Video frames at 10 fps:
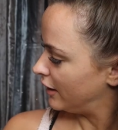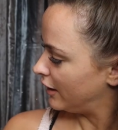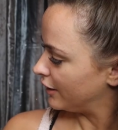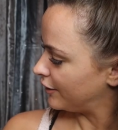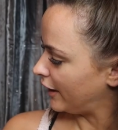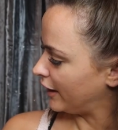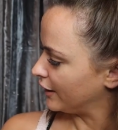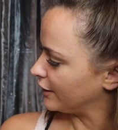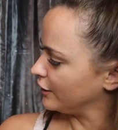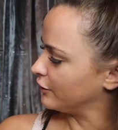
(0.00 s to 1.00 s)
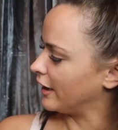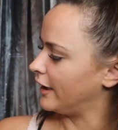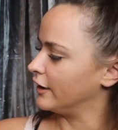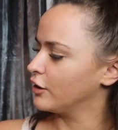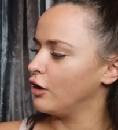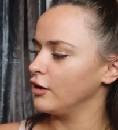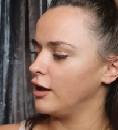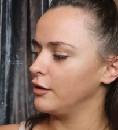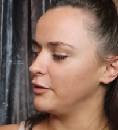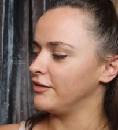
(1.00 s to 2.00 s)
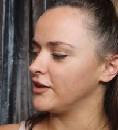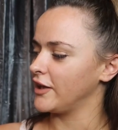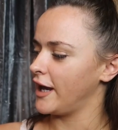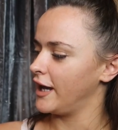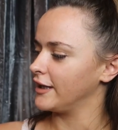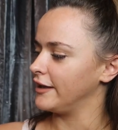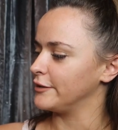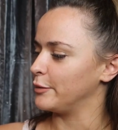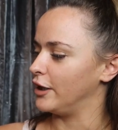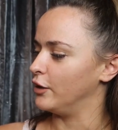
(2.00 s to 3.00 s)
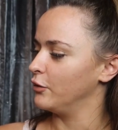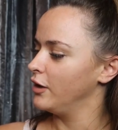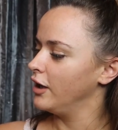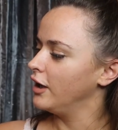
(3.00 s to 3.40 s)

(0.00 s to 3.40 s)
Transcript: I think you get a collar with a tag as well,